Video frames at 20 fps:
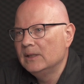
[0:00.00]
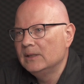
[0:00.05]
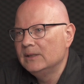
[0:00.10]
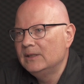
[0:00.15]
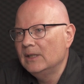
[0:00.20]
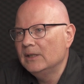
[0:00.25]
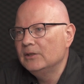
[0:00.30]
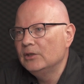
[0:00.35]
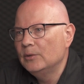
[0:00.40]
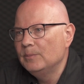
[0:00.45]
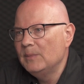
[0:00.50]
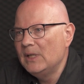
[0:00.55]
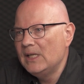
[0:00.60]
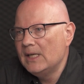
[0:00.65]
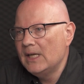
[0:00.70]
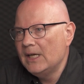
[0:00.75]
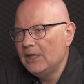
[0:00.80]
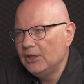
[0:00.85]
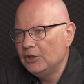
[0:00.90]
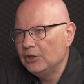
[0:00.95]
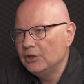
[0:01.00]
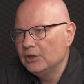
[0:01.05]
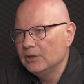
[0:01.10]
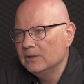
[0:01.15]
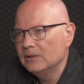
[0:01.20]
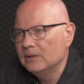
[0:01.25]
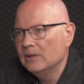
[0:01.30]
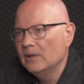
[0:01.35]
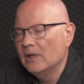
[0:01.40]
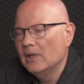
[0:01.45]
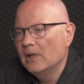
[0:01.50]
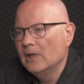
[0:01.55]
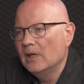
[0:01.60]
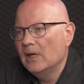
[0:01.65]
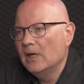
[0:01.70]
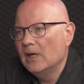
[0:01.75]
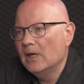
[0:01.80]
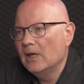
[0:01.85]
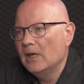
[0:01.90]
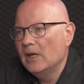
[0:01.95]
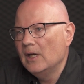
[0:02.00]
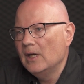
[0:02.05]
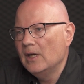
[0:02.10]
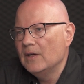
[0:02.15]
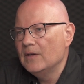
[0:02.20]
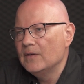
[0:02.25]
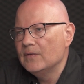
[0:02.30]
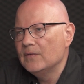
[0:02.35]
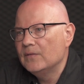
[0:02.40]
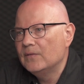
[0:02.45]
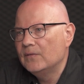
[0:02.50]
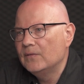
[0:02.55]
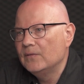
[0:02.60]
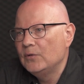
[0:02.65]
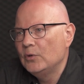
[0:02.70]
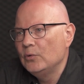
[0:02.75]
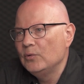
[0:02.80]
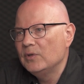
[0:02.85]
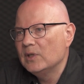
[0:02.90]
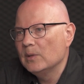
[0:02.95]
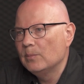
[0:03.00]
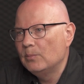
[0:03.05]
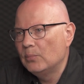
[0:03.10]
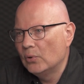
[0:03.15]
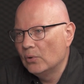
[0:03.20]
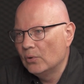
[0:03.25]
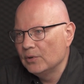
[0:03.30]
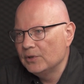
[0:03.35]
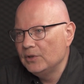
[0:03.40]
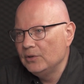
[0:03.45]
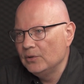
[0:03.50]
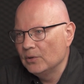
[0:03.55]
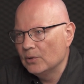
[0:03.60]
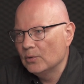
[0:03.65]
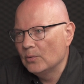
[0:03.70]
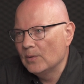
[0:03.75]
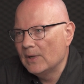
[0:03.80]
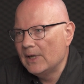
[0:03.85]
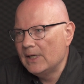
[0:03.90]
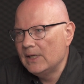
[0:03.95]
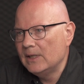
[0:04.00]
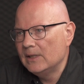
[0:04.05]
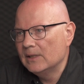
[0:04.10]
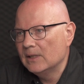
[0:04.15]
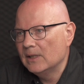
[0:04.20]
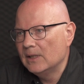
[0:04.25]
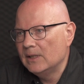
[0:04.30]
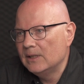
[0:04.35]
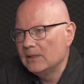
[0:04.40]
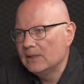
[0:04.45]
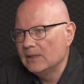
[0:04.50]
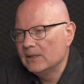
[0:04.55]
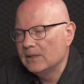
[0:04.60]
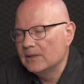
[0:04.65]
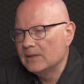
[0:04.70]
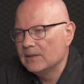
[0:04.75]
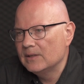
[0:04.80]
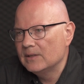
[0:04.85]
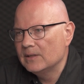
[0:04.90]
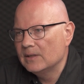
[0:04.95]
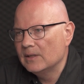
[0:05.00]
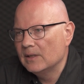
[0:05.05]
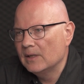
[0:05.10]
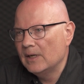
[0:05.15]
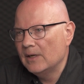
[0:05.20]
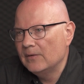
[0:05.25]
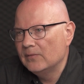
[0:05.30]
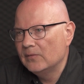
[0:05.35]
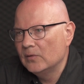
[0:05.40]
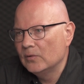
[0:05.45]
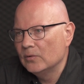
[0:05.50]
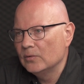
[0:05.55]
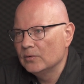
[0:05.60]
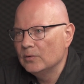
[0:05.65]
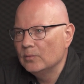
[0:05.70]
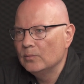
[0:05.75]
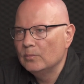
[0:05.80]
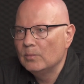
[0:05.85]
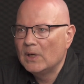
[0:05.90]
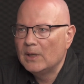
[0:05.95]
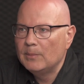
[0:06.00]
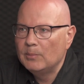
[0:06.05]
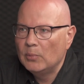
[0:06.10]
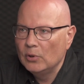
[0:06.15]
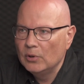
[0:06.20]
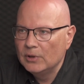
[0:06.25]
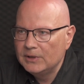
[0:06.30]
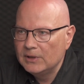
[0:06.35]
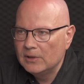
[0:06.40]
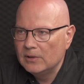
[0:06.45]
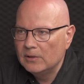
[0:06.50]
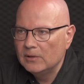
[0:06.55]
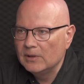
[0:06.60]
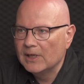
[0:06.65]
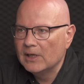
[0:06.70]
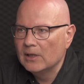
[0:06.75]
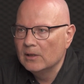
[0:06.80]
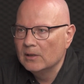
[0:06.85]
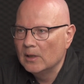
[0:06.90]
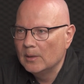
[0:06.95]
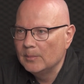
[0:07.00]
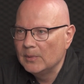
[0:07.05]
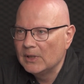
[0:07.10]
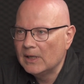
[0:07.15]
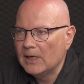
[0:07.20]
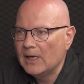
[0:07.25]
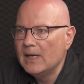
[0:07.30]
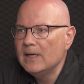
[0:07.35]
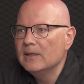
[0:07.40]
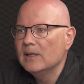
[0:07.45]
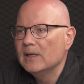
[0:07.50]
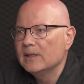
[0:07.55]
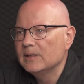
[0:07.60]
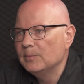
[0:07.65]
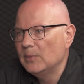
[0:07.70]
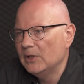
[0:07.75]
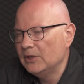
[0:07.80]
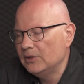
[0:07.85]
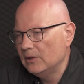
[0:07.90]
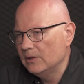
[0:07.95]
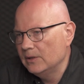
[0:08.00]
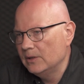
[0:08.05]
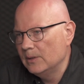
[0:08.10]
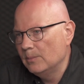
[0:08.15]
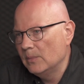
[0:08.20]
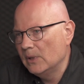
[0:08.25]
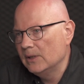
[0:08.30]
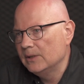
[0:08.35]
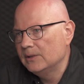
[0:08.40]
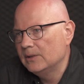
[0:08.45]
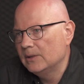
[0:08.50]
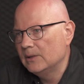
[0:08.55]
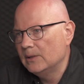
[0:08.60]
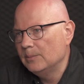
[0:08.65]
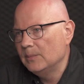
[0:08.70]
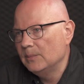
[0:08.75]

determination to support Ukraine in this effort by political, economic, and especially the military